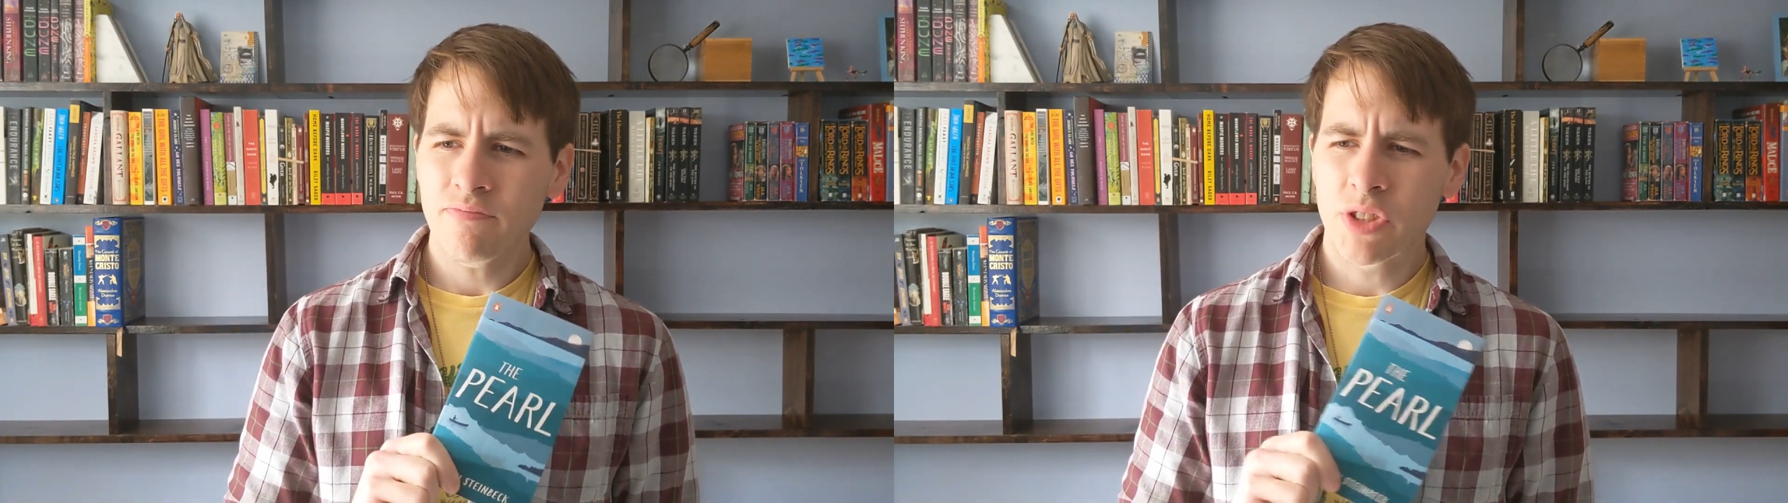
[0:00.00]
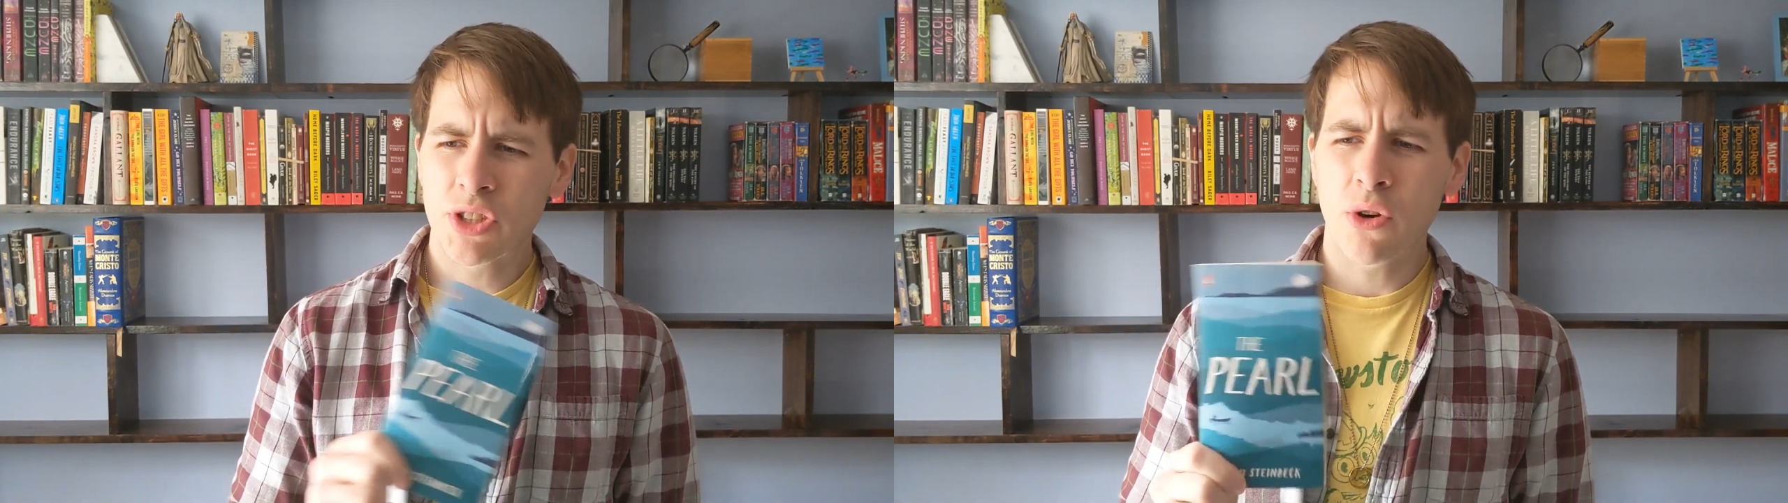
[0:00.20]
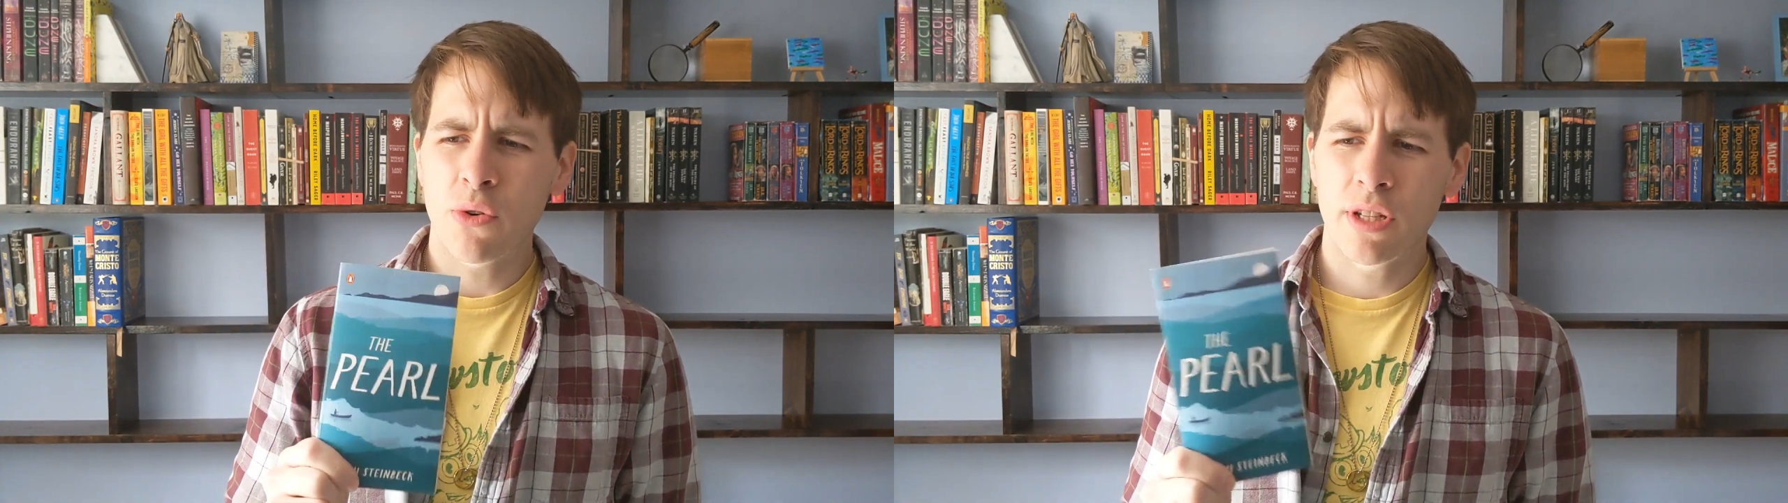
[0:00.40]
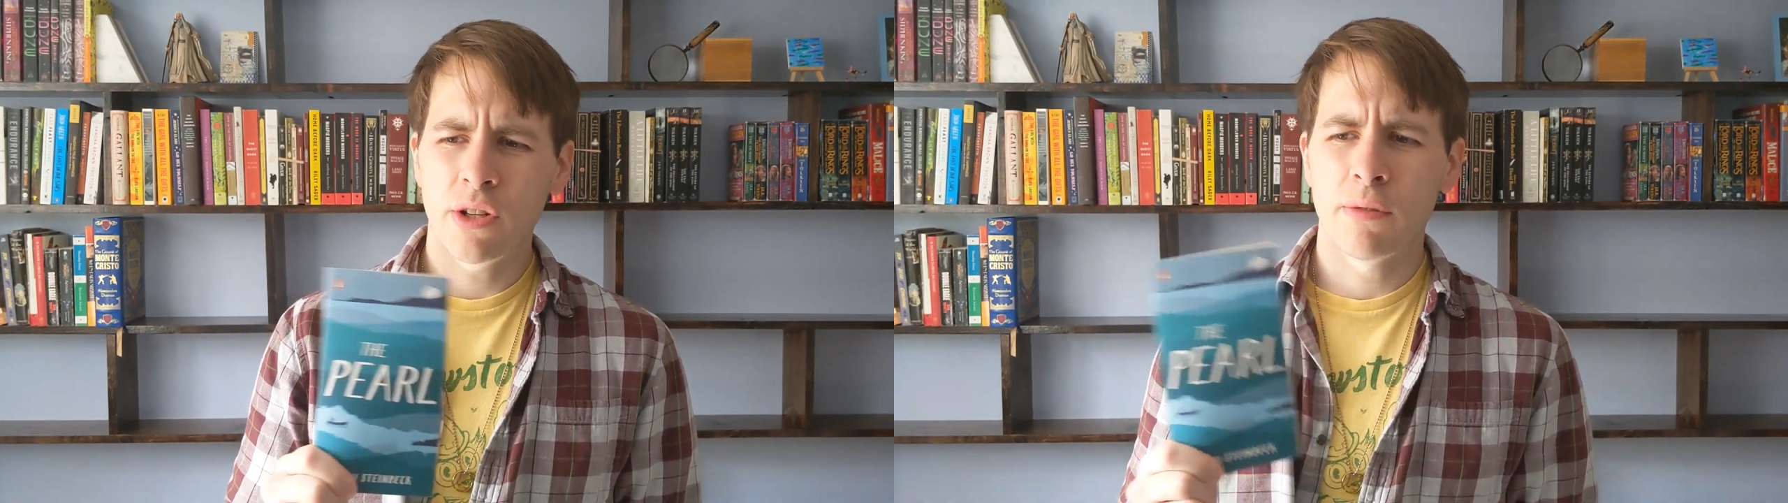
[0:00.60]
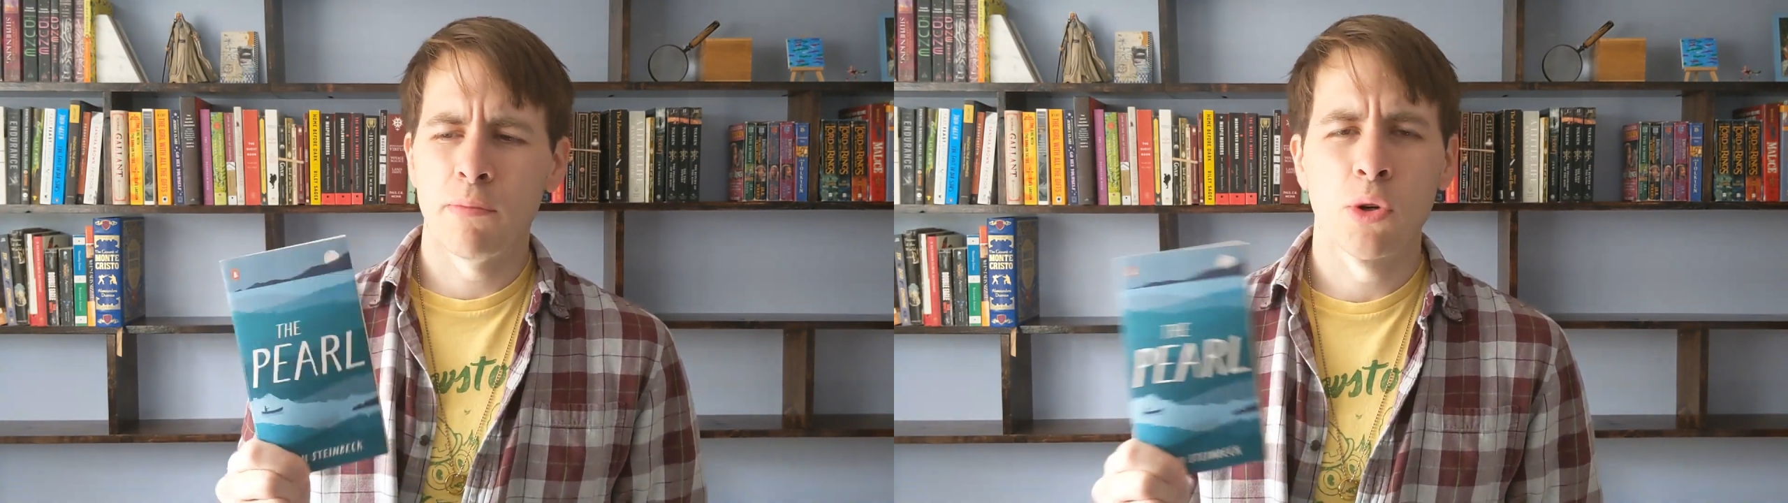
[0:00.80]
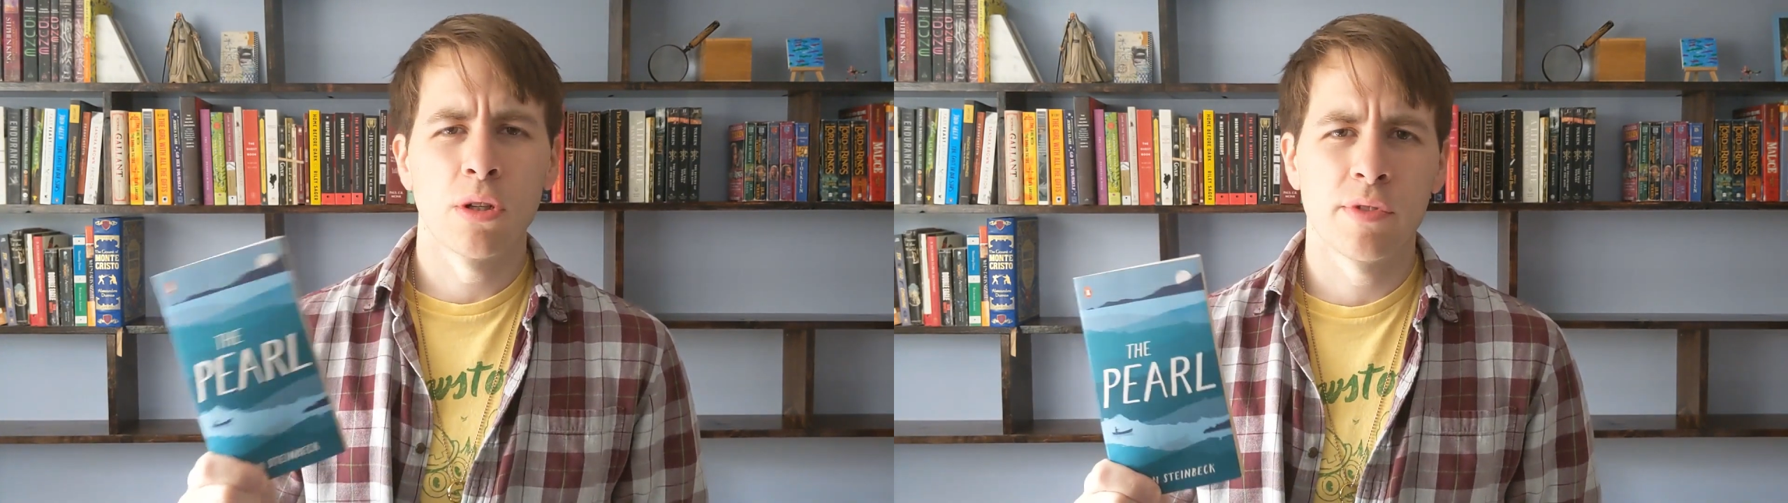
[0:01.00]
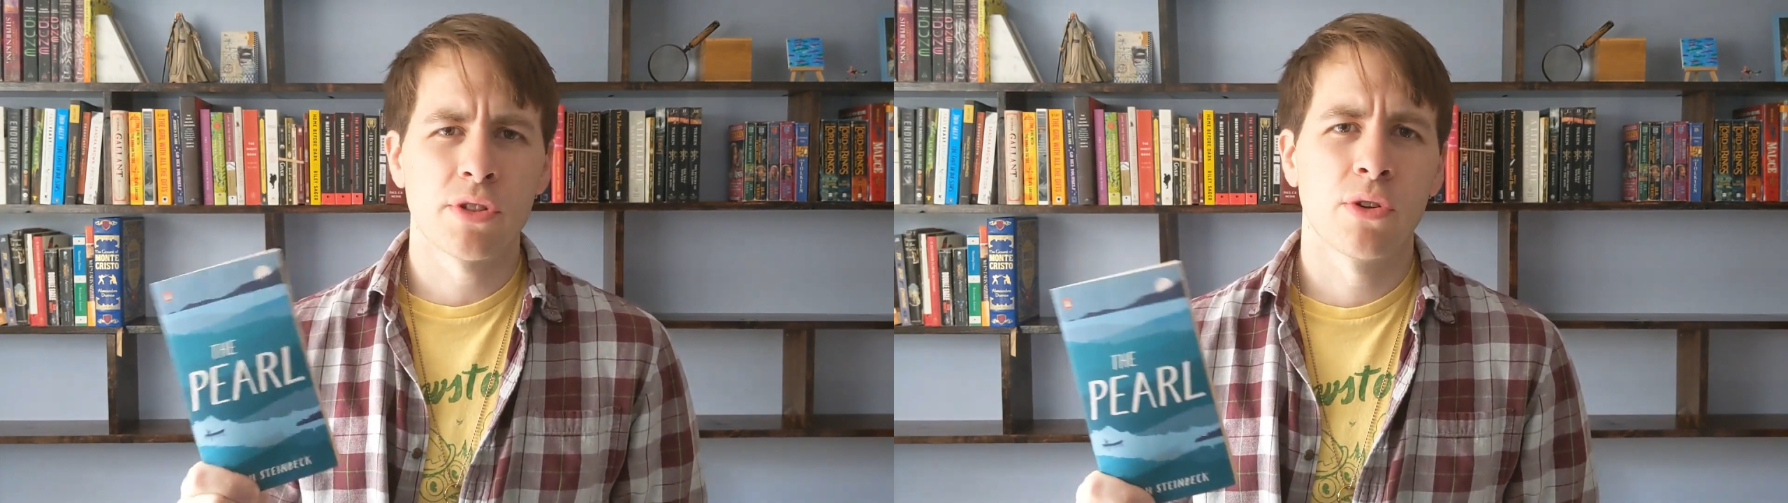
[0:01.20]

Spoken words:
So, you know, the moral of the